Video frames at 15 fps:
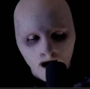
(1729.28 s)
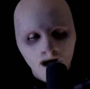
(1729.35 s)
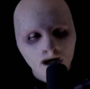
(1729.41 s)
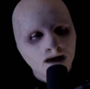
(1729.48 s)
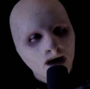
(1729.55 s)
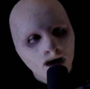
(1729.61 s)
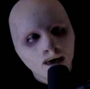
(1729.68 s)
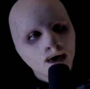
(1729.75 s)

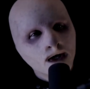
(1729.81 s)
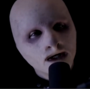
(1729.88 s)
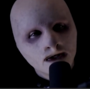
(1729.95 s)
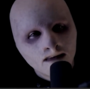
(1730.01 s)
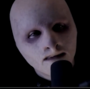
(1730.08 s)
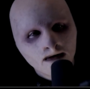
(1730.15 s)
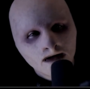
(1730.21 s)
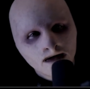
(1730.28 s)
And they all had
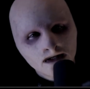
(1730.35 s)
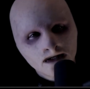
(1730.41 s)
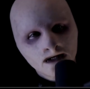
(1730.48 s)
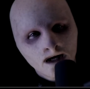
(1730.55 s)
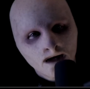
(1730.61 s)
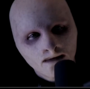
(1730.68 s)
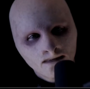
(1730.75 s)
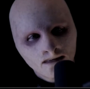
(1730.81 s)
something to
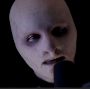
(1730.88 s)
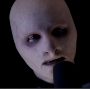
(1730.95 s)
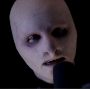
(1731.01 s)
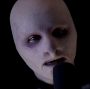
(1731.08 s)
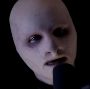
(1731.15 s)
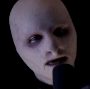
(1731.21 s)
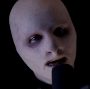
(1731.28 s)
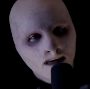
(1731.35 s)
say.
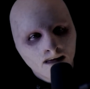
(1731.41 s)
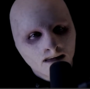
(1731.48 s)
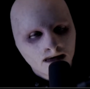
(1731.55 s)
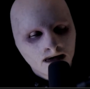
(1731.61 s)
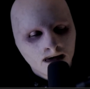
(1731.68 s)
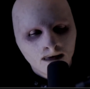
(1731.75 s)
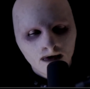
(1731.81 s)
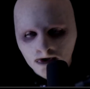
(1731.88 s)
And some of them
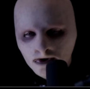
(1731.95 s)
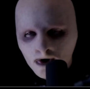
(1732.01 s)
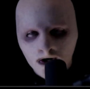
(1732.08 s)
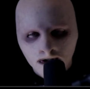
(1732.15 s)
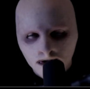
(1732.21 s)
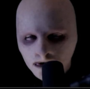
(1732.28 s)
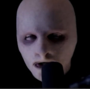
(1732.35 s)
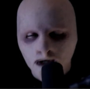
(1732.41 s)
said, "We
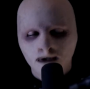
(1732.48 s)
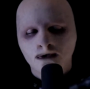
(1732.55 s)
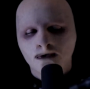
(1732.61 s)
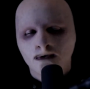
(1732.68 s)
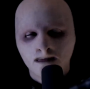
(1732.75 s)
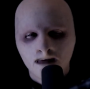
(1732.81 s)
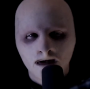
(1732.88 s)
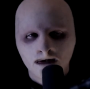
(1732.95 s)
tried to talk to
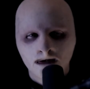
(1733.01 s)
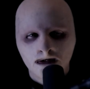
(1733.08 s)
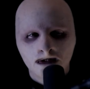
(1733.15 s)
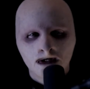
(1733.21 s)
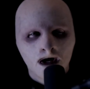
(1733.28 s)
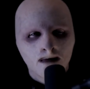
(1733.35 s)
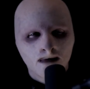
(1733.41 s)
you about this,